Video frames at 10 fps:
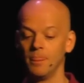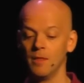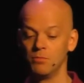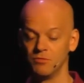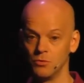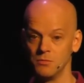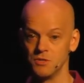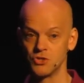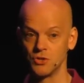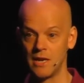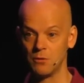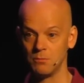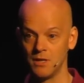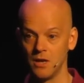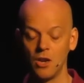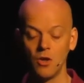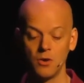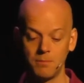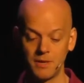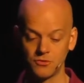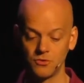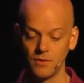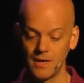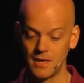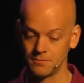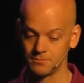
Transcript: the performance should now be a lot better on that.